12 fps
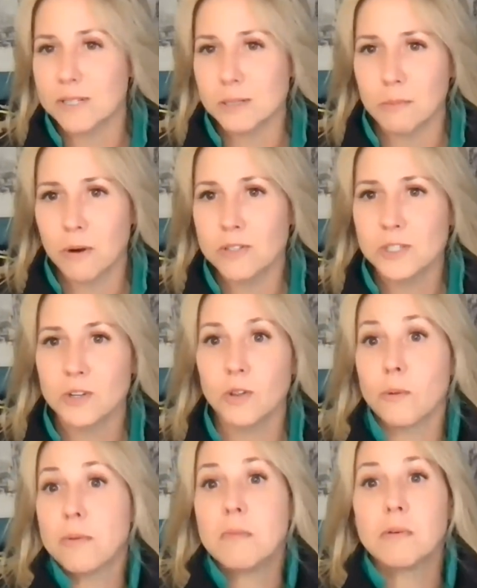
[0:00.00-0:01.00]
wasn't personal,
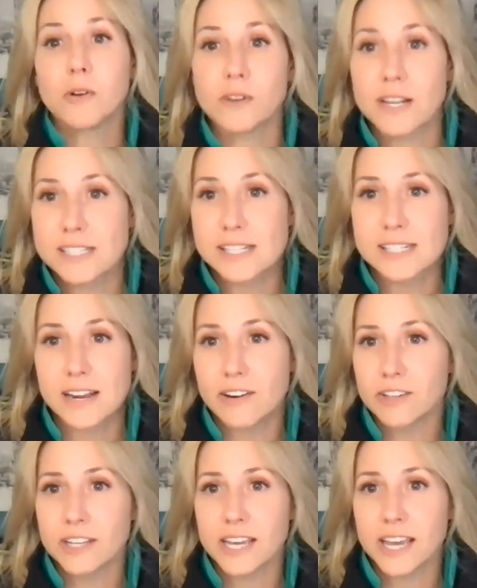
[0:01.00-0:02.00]
or people don't
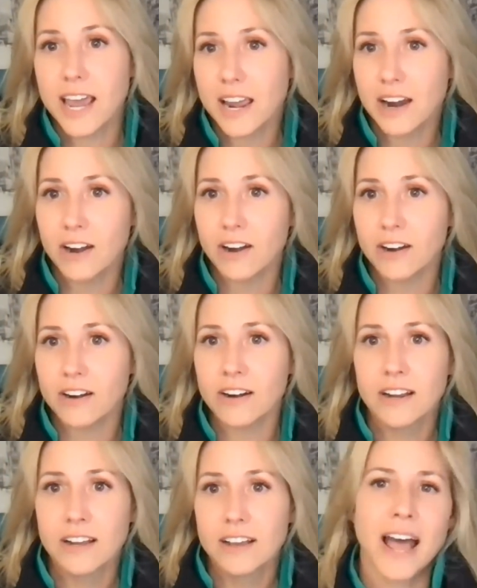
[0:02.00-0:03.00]
necessarily
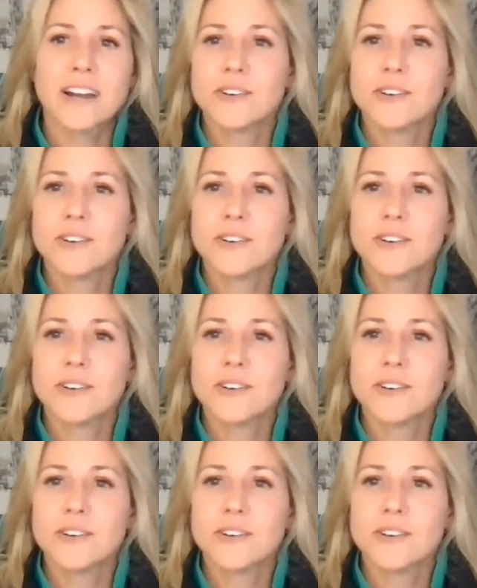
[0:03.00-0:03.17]
care. I